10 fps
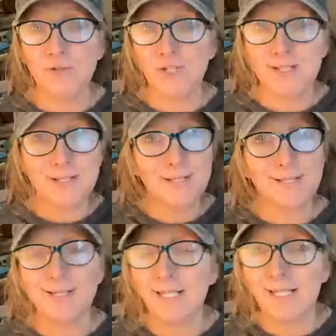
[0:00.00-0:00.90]
Jesus is
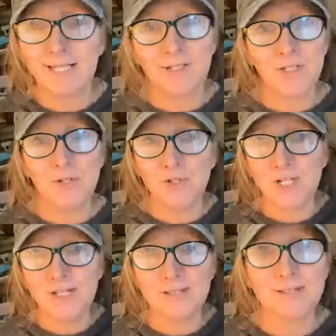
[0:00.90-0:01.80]
going to heal you.
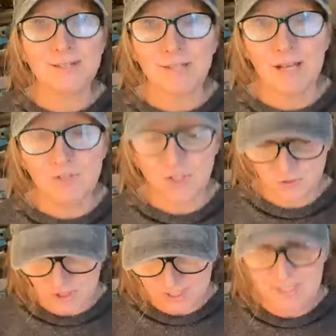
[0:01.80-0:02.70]
Jesus loves you.
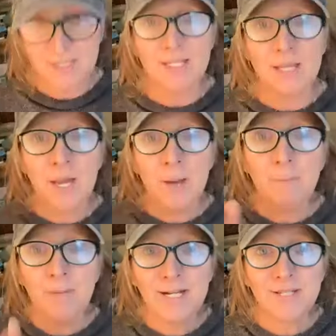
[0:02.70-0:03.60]
Jesus is
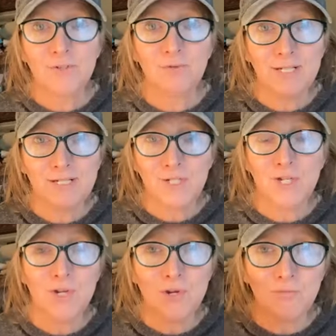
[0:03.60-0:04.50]
ministering to
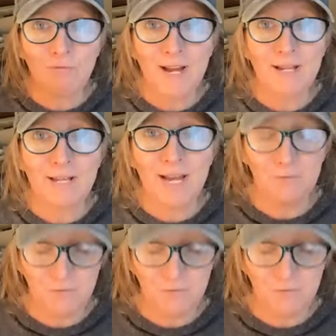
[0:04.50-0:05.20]
you right now